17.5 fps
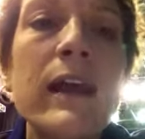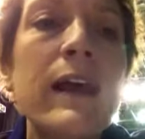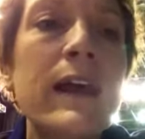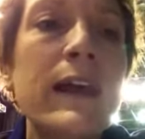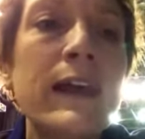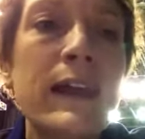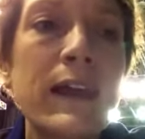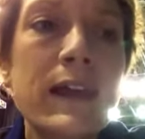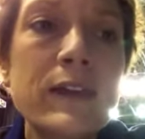
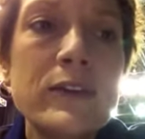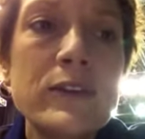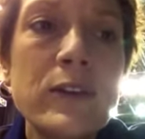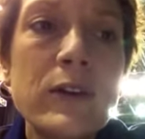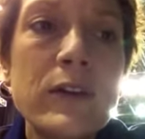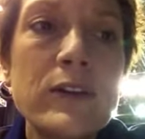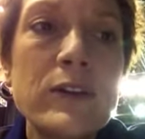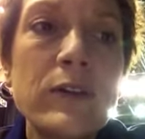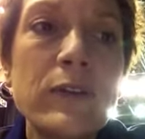Again, you
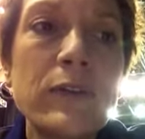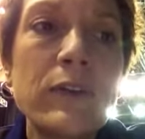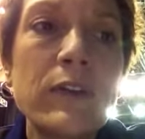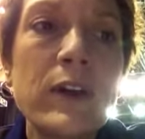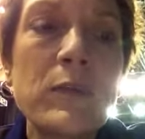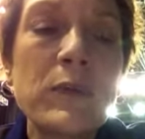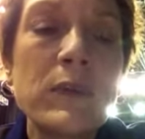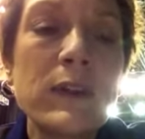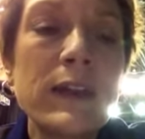can use
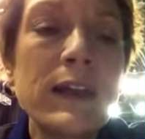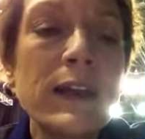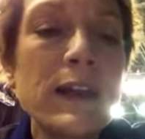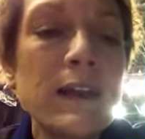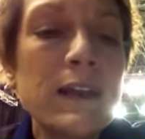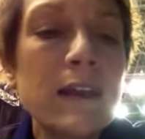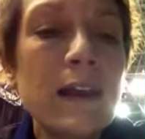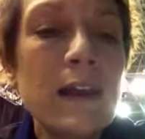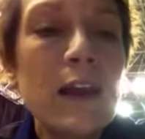
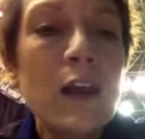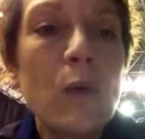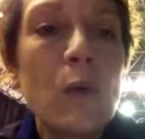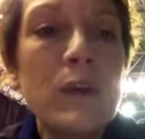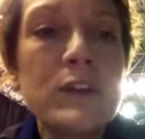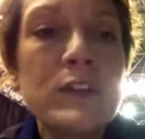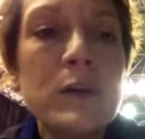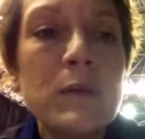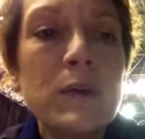trampoline.
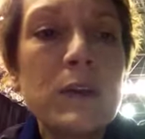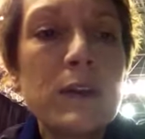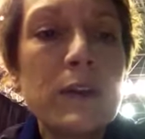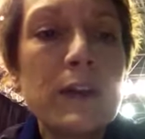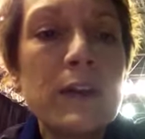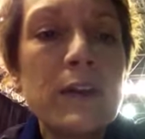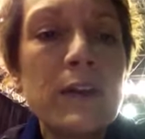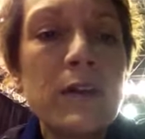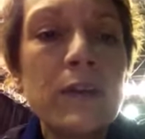We typically
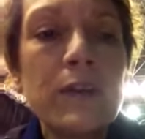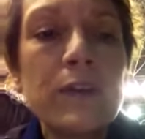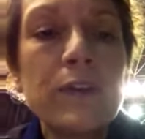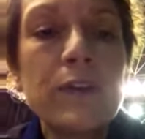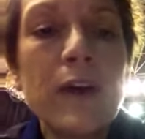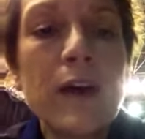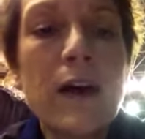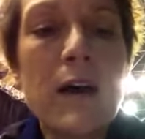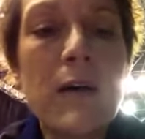use,
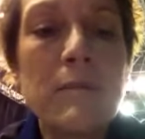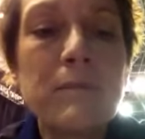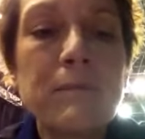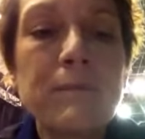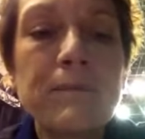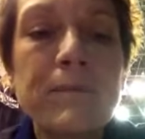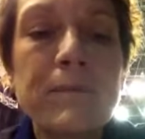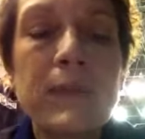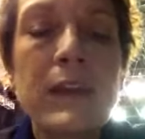
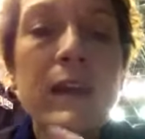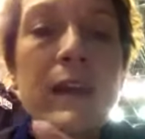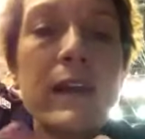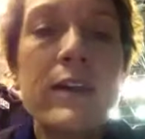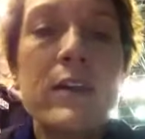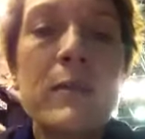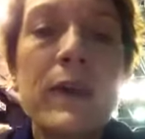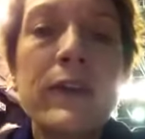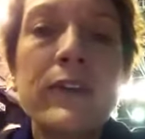
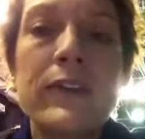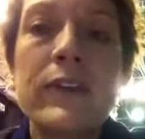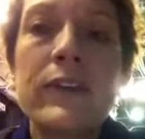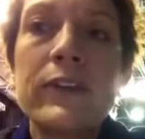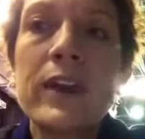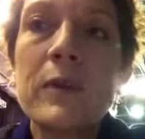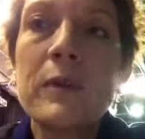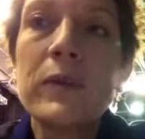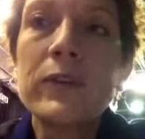the best
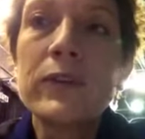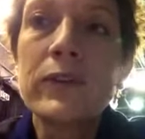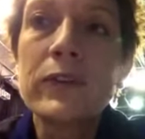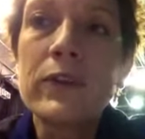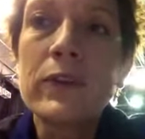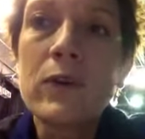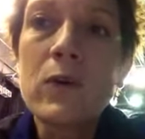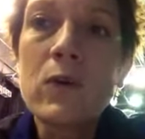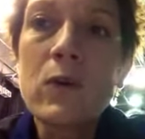examples are
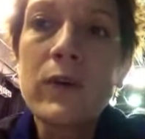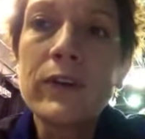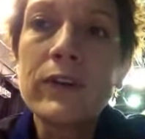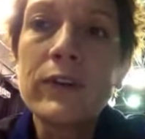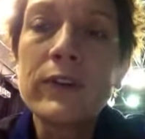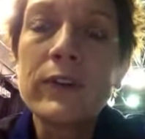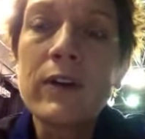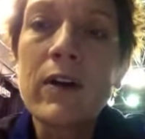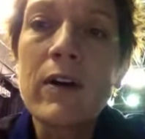the horse
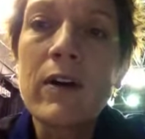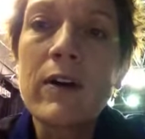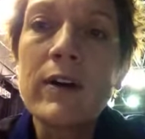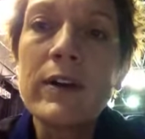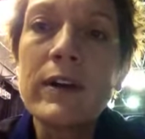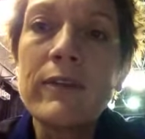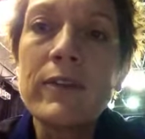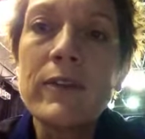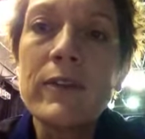and
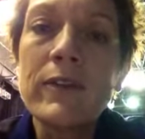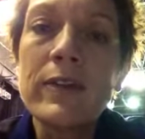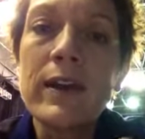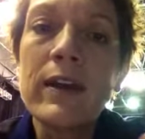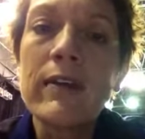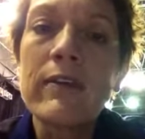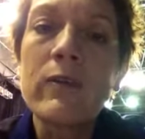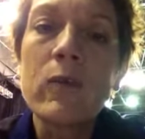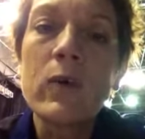cart. If you
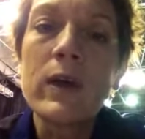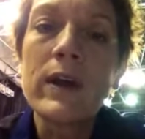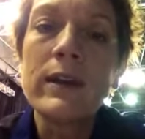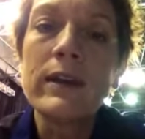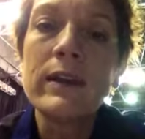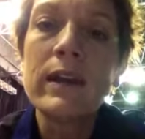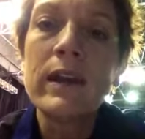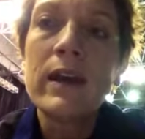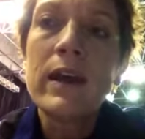think of
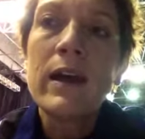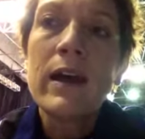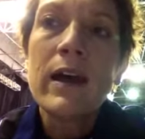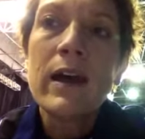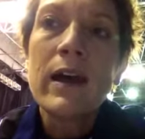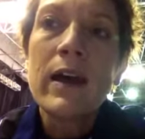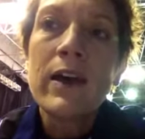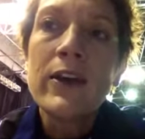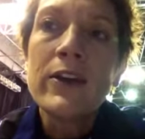when
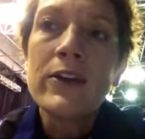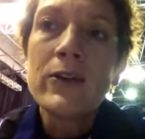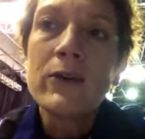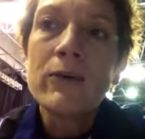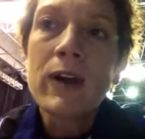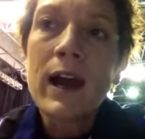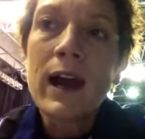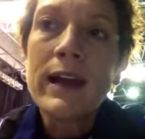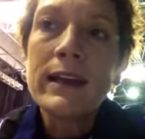you're
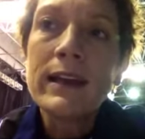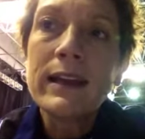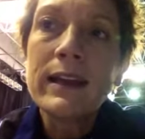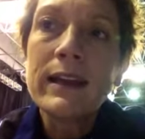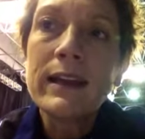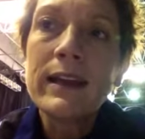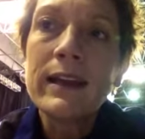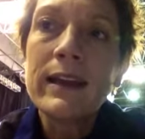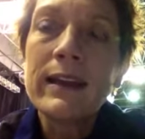
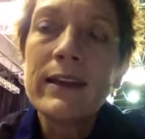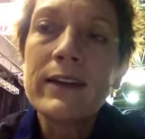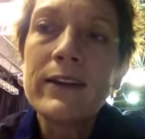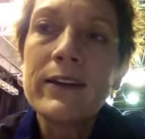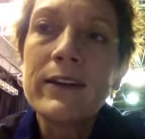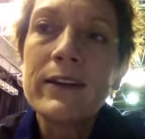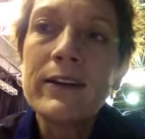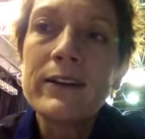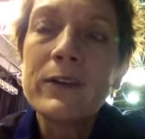riding in
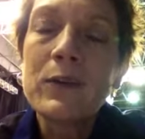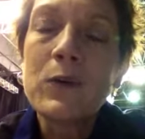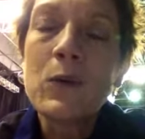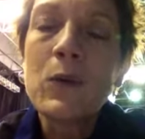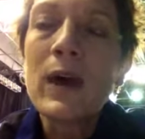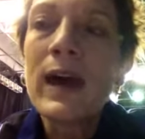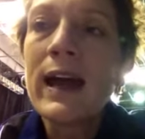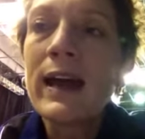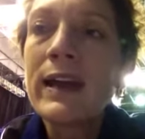a
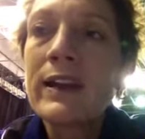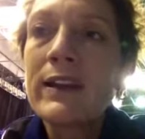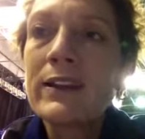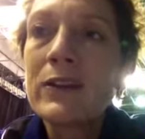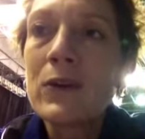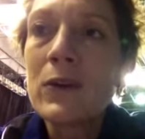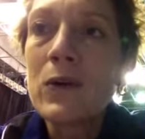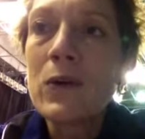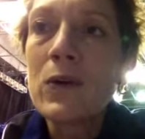
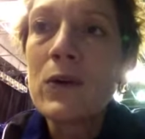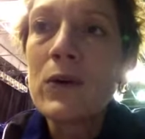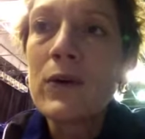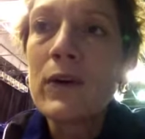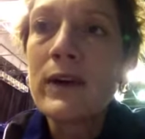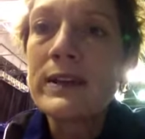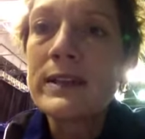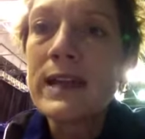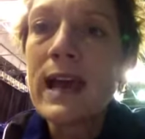wagon or
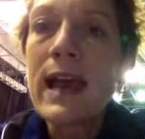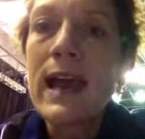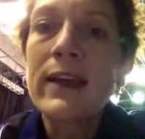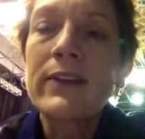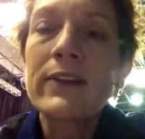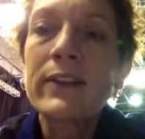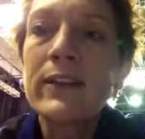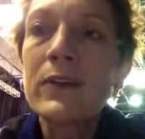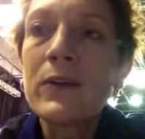a
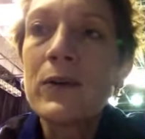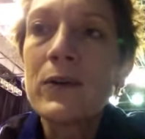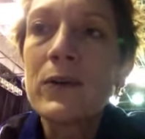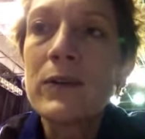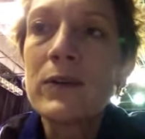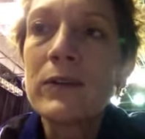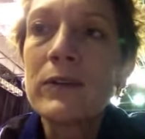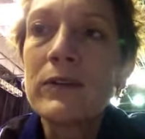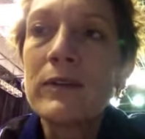taxi
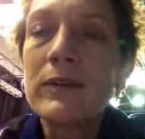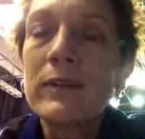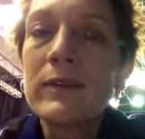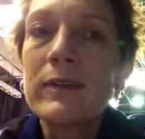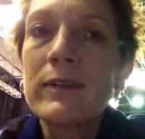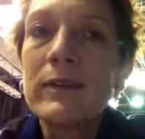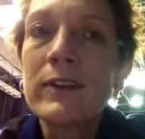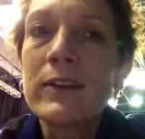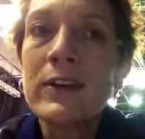or,
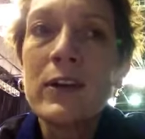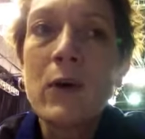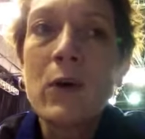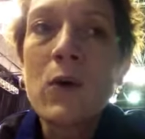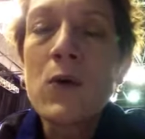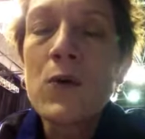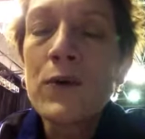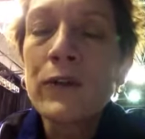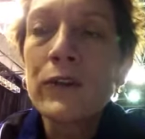you know, a
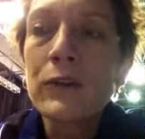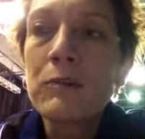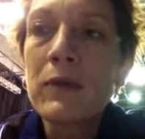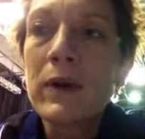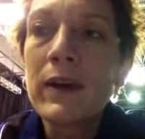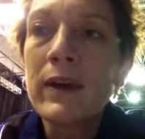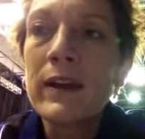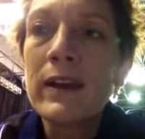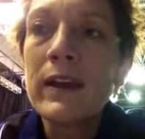horse and
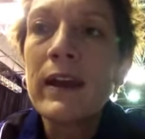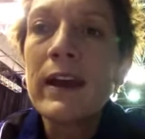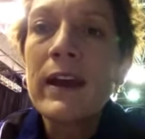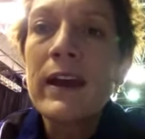buggy,